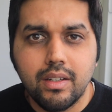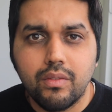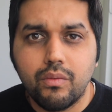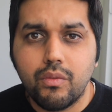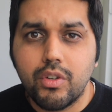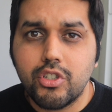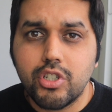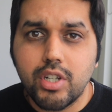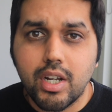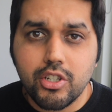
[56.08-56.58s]

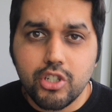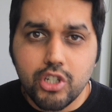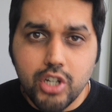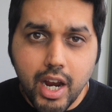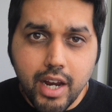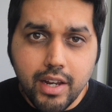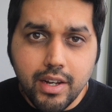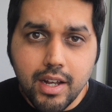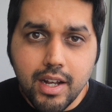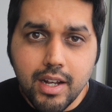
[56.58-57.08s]
which are
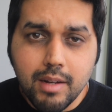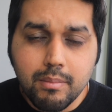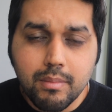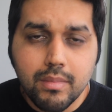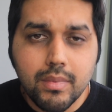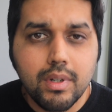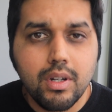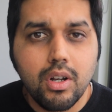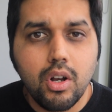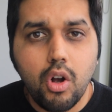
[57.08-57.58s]
China,
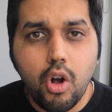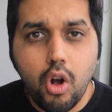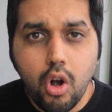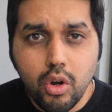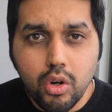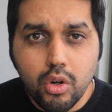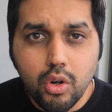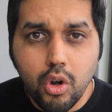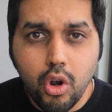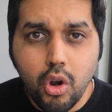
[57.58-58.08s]

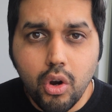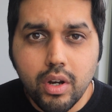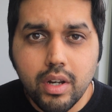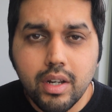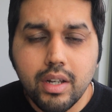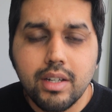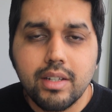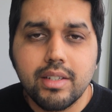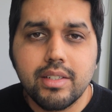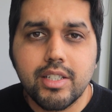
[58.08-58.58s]
Hong
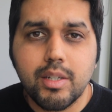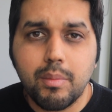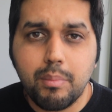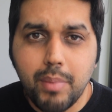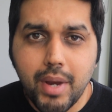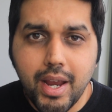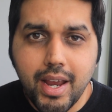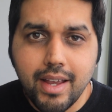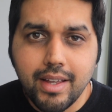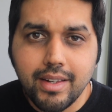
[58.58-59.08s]
Kong,
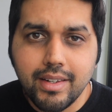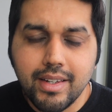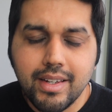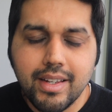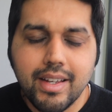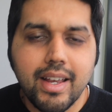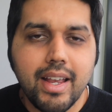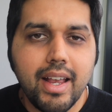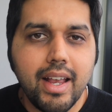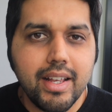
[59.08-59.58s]
Japan,
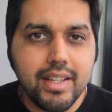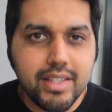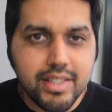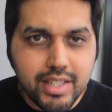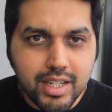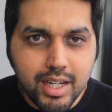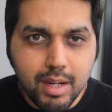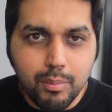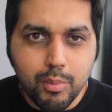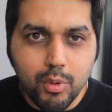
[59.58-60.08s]
and
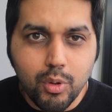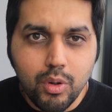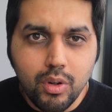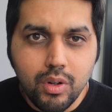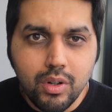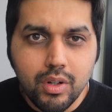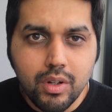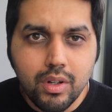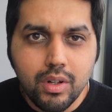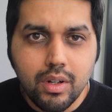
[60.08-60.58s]

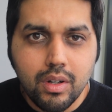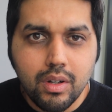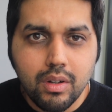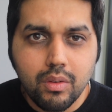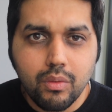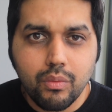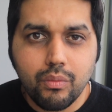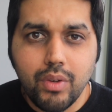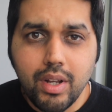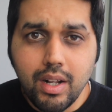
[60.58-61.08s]
Singapore,
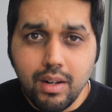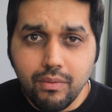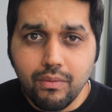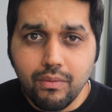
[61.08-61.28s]
will